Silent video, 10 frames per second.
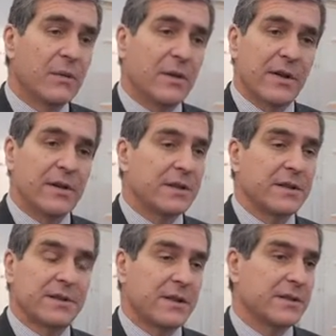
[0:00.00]
with those
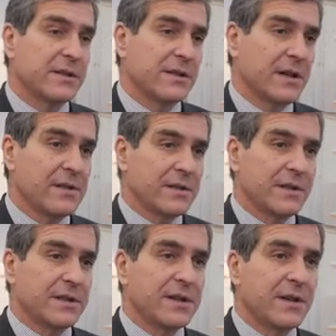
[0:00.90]
discussions
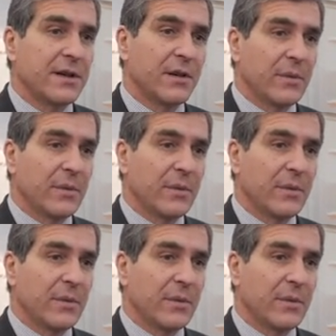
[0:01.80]
continue,